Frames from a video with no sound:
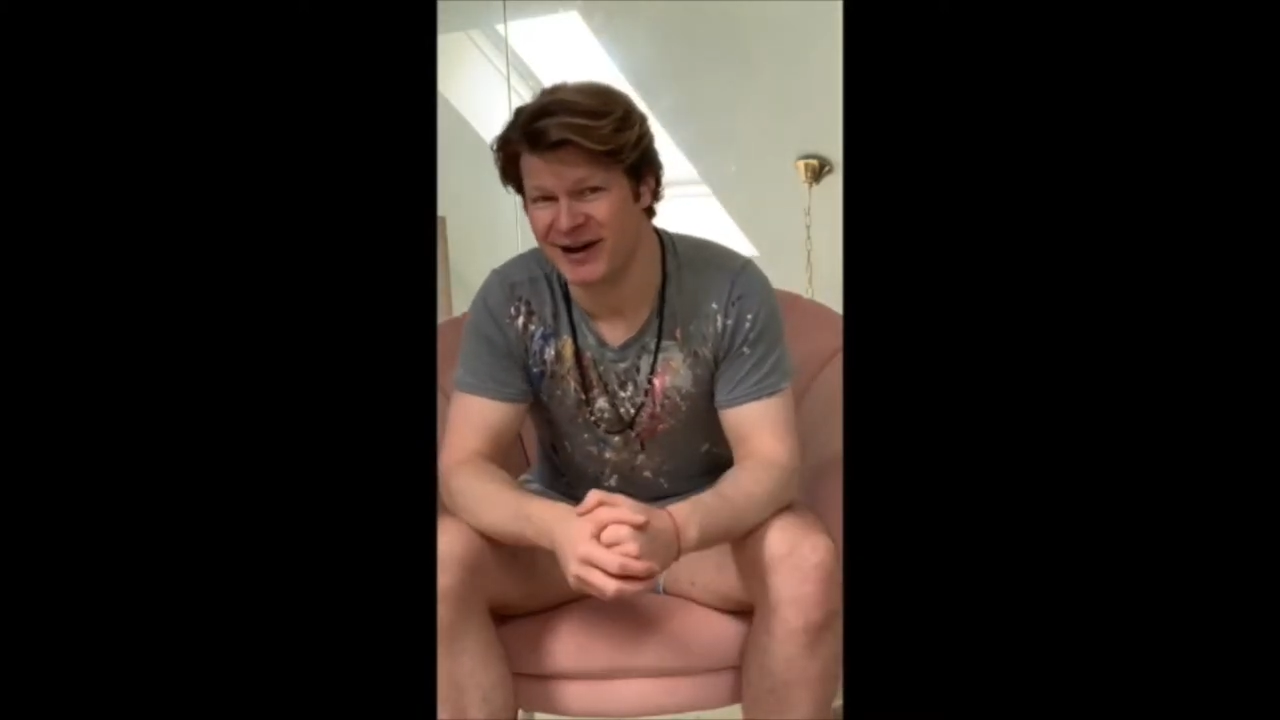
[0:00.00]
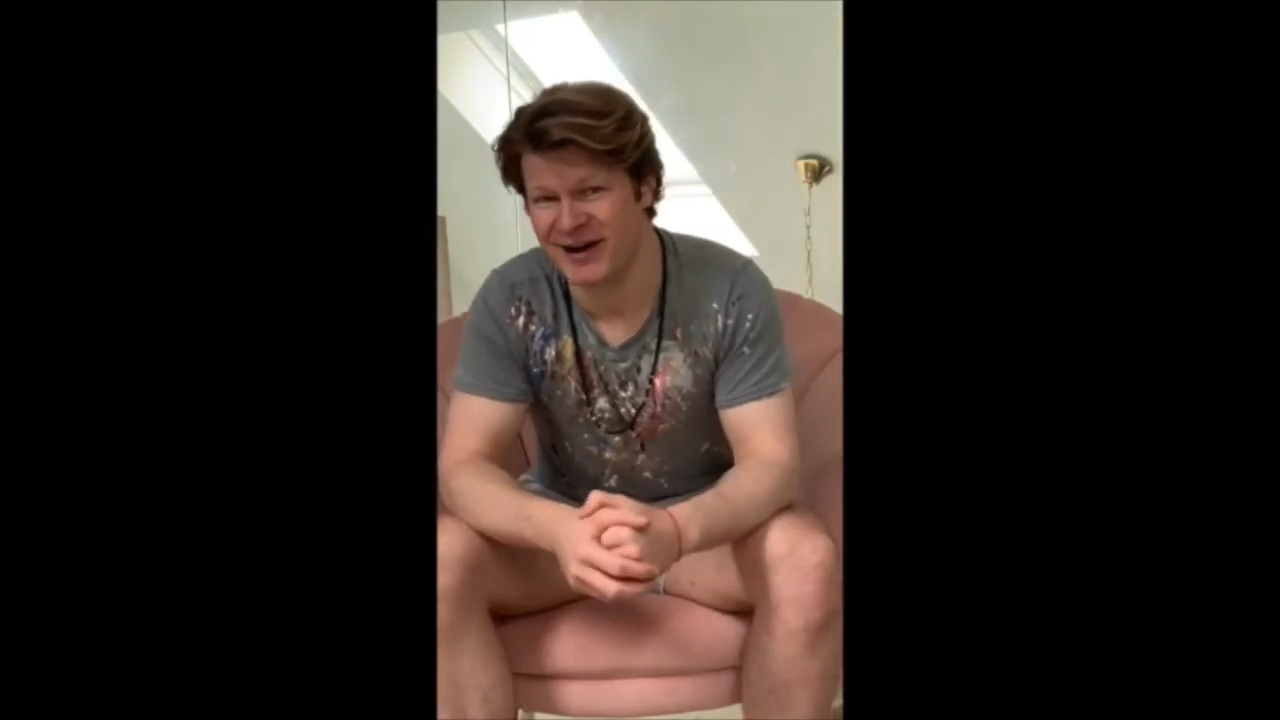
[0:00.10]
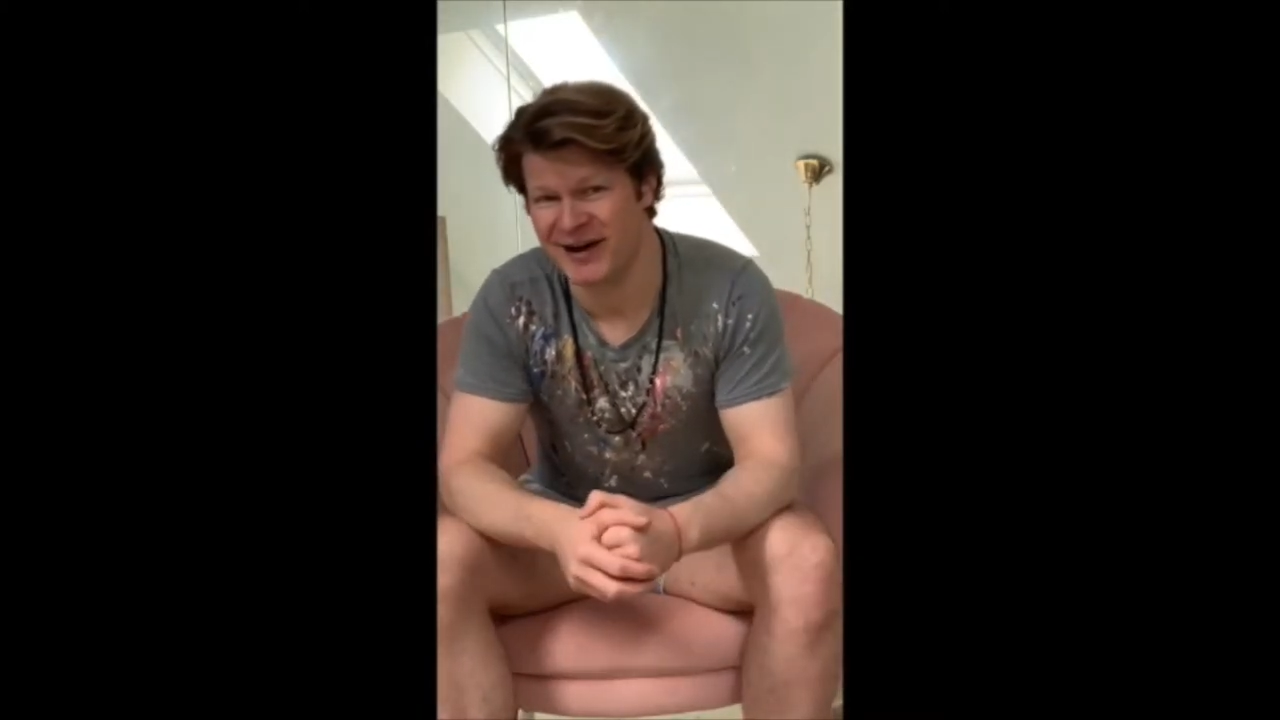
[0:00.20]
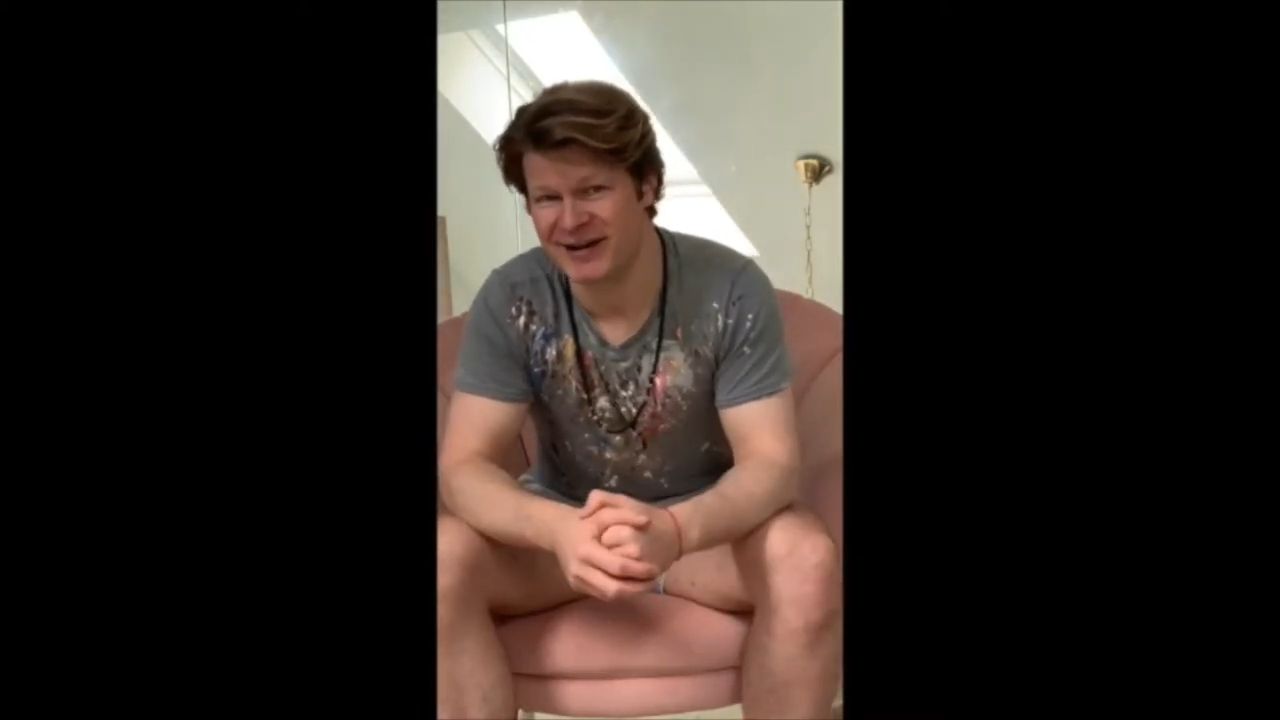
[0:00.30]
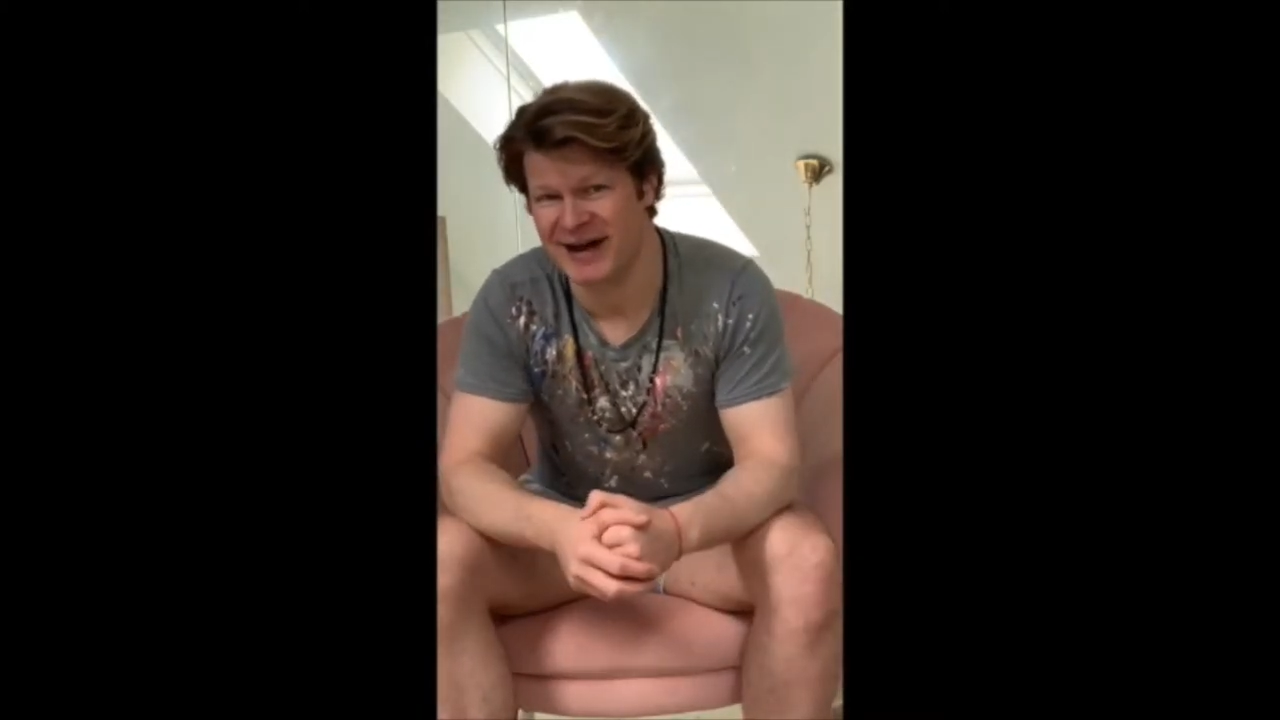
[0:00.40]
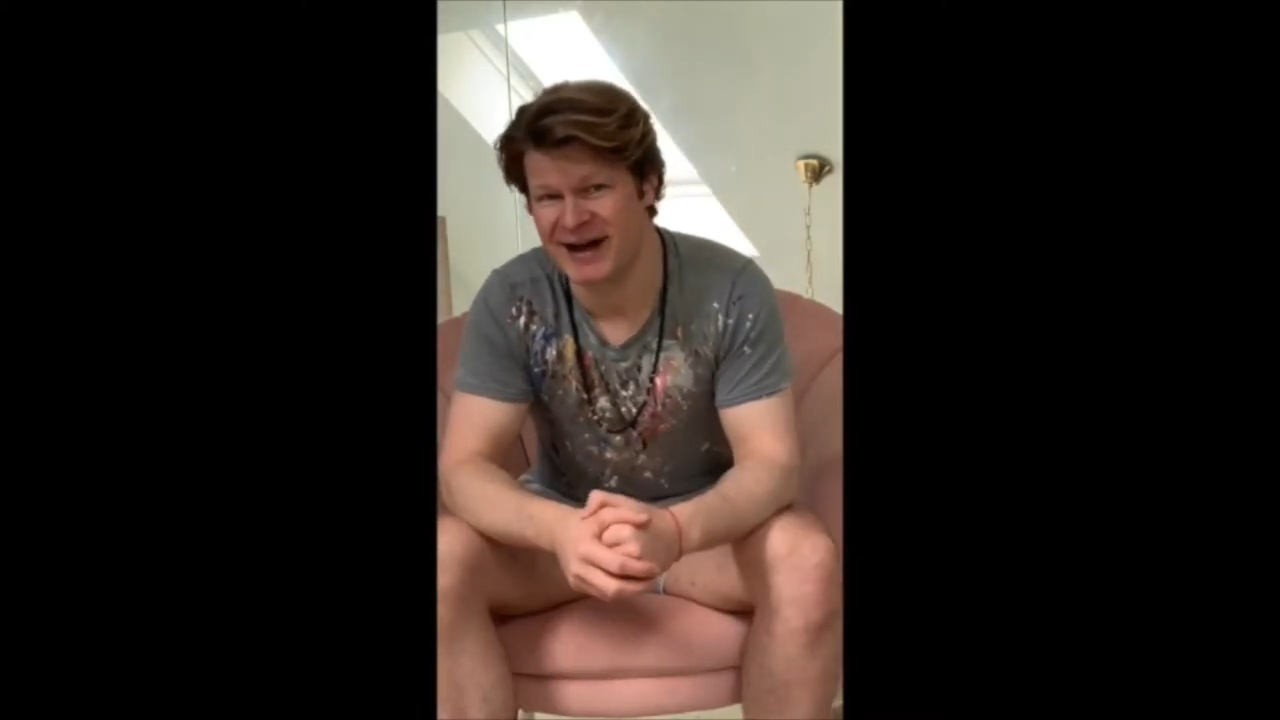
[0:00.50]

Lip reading: I